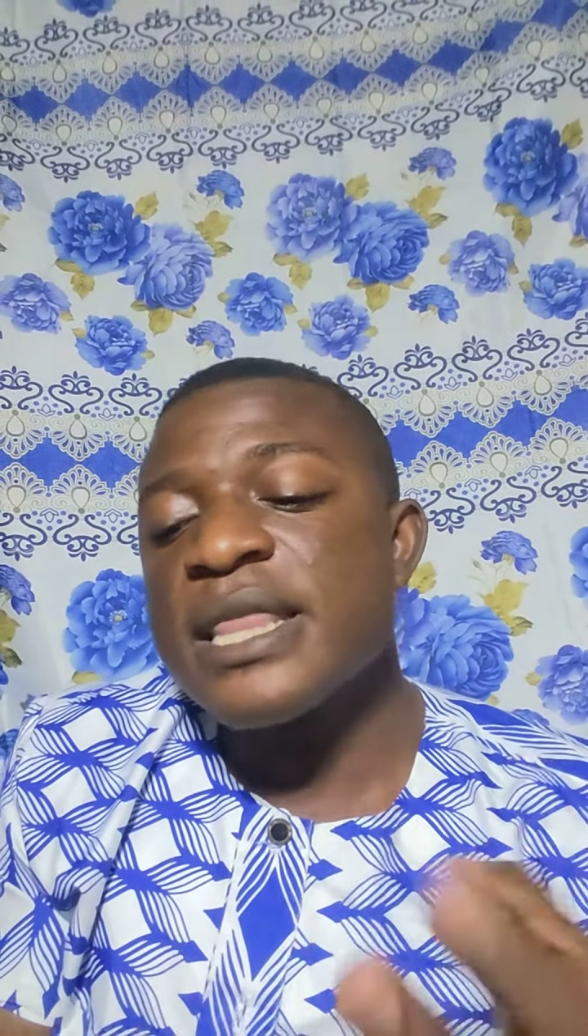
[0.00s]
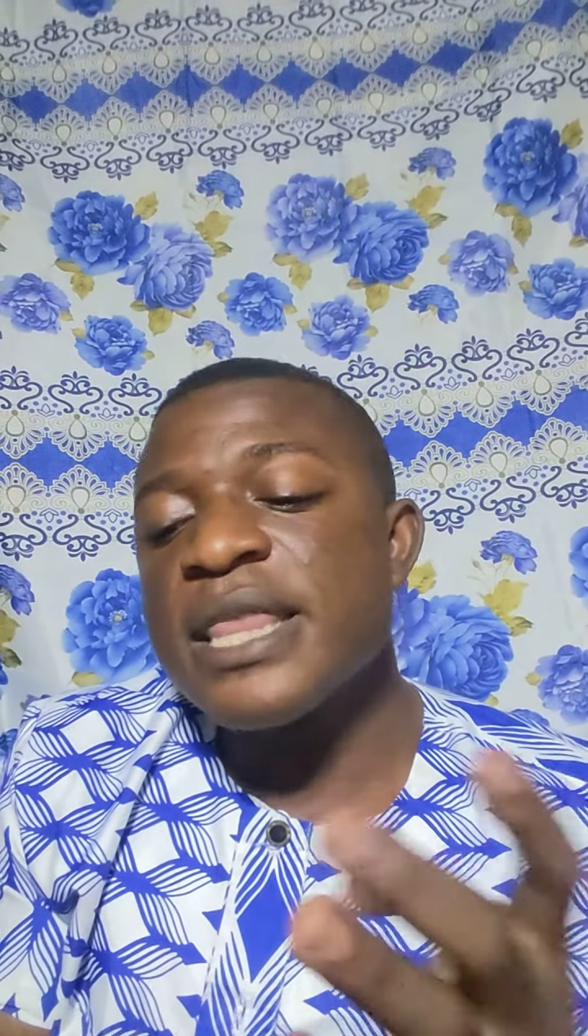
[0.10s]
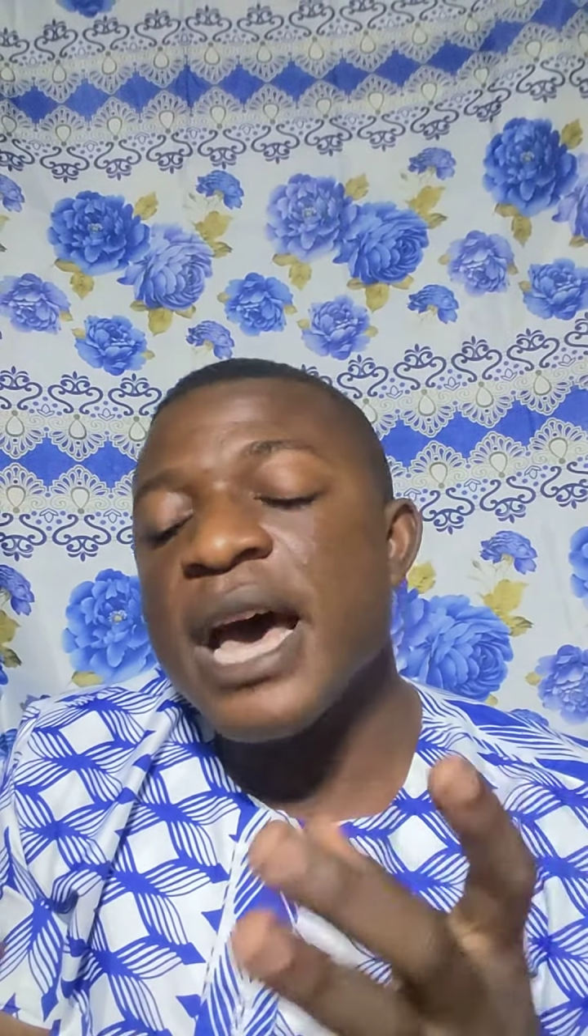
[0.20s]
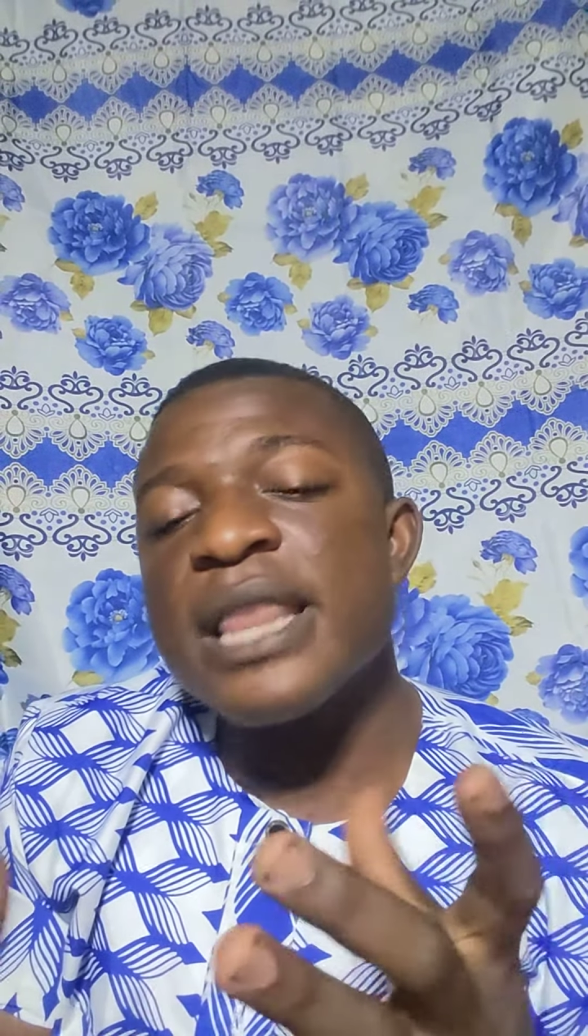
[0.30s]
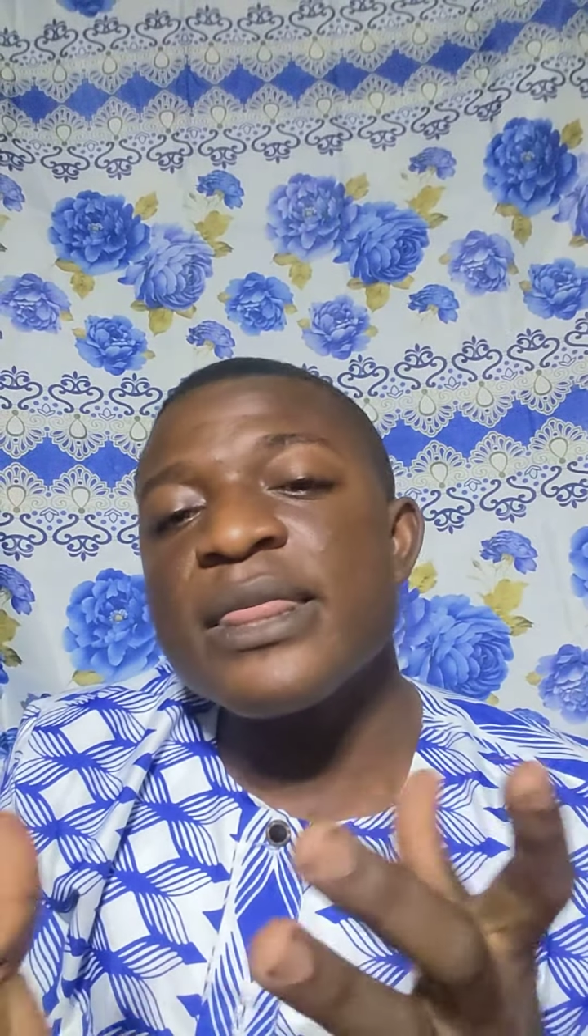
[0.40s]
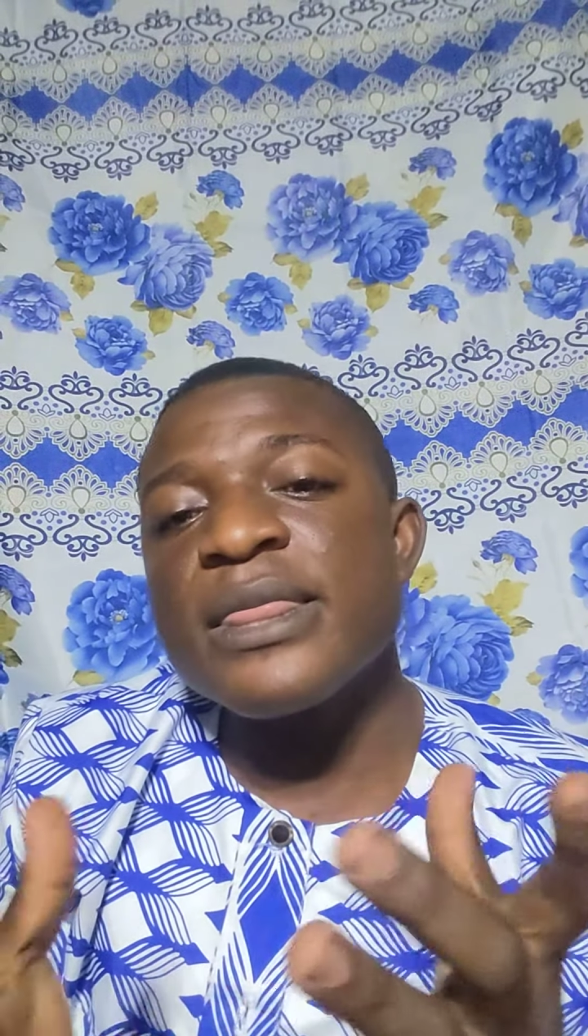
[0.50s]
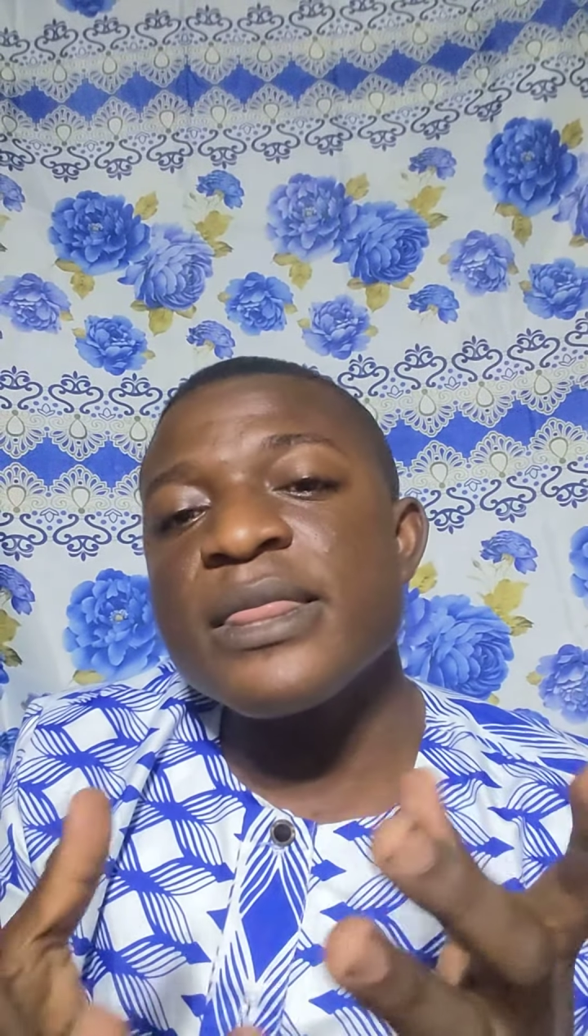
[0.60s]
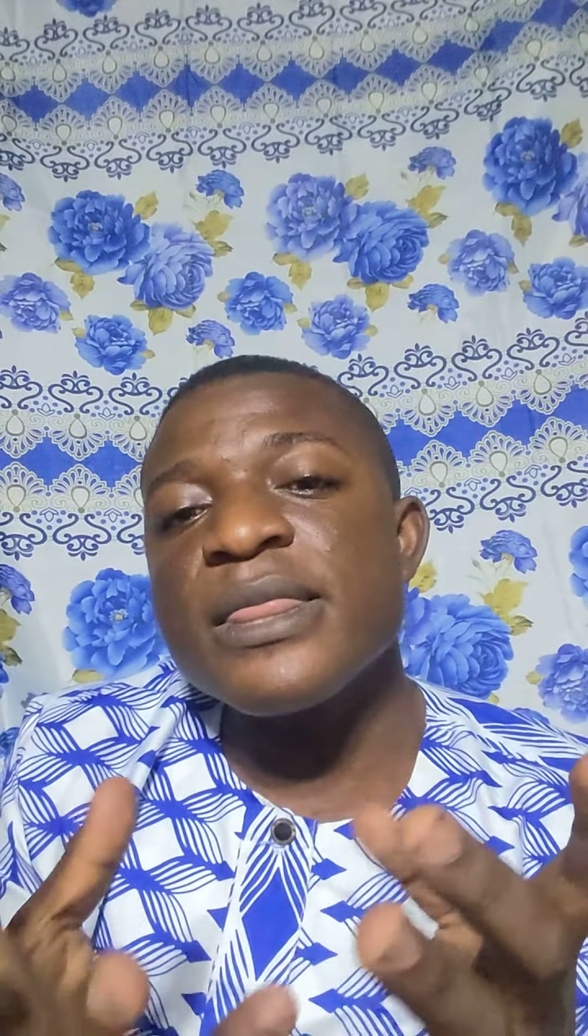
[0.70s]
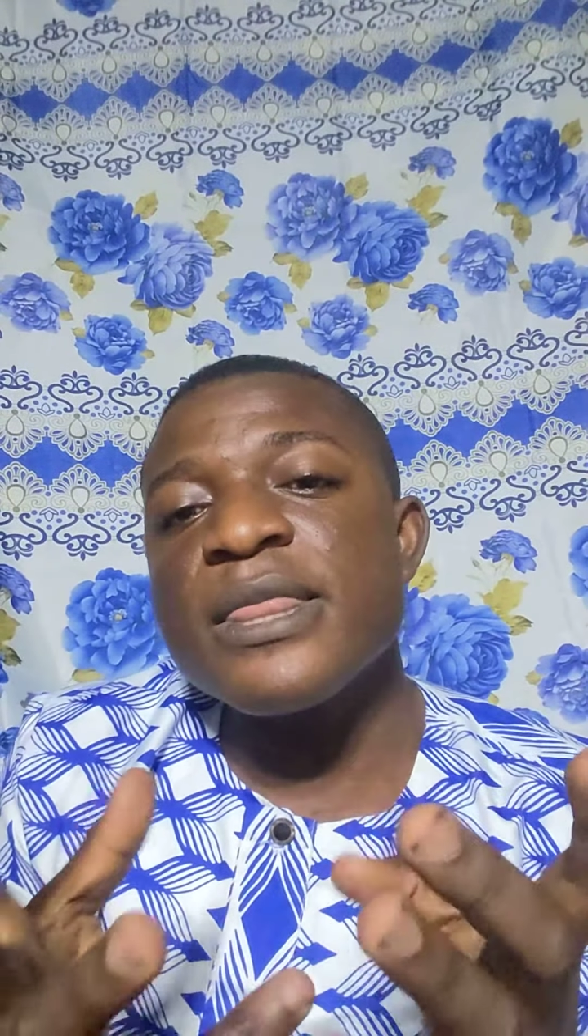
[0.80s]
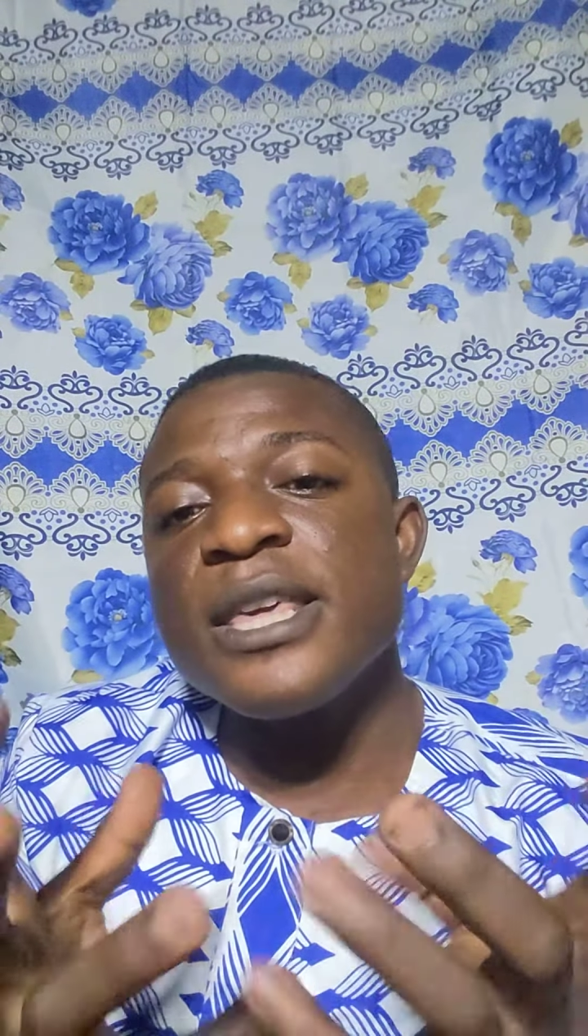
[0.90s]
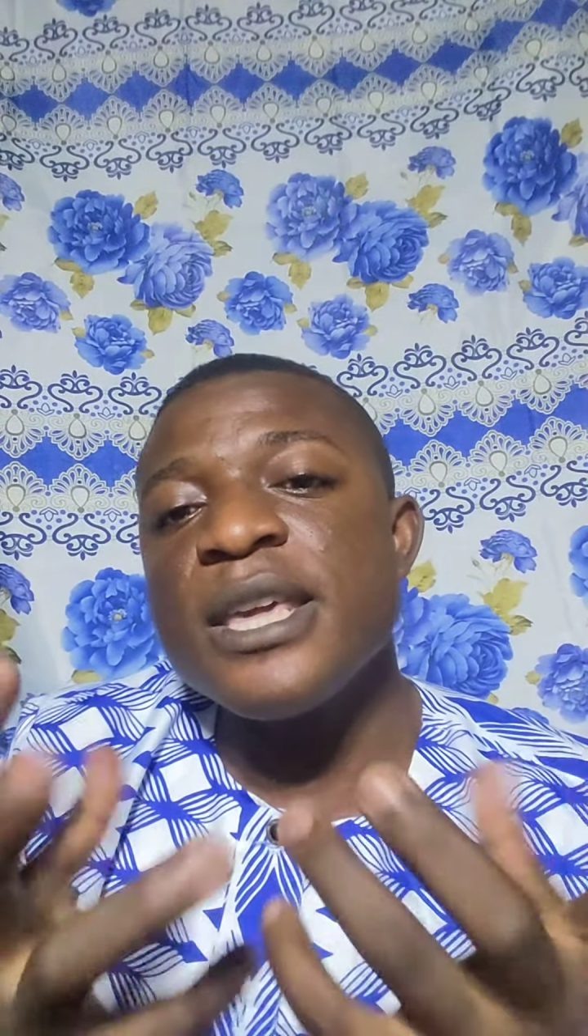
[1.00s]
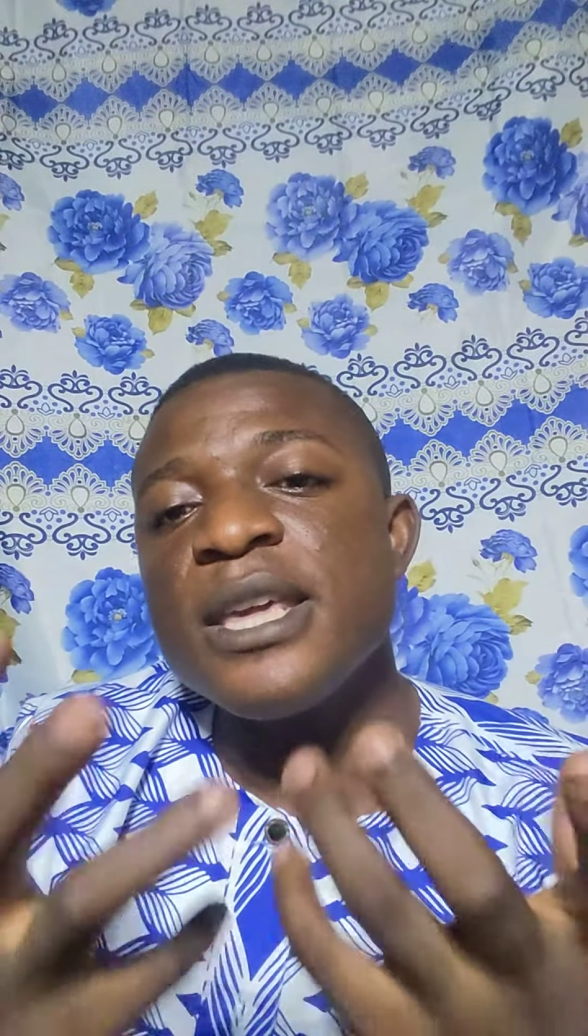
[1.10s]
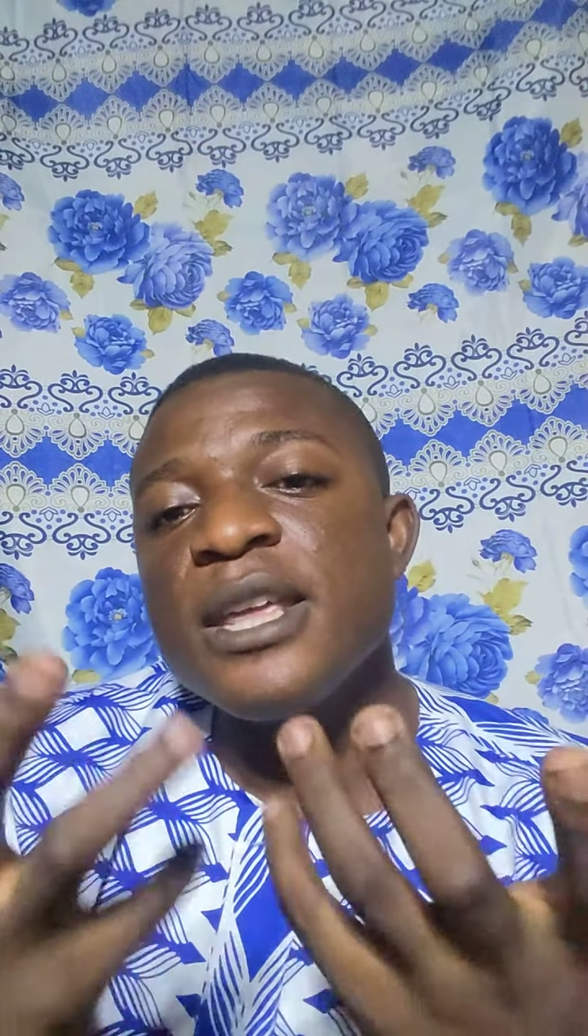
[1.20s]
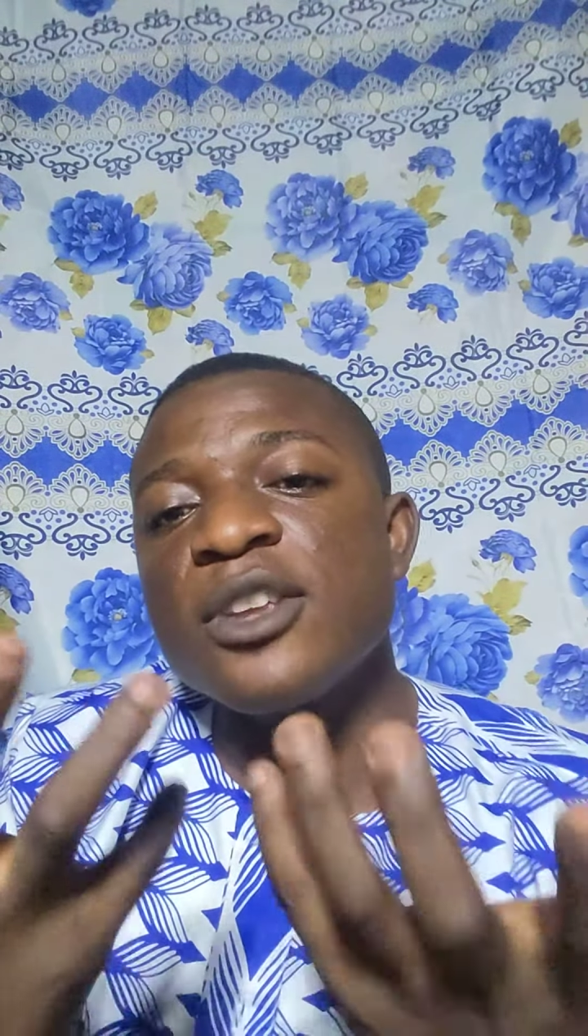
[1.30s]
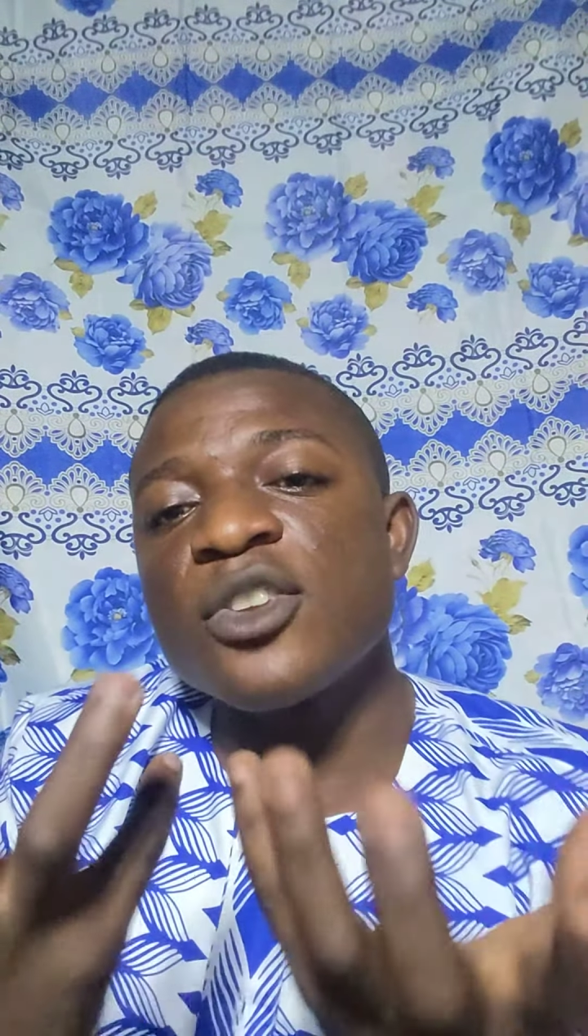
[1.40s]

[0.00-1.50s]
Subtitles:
that the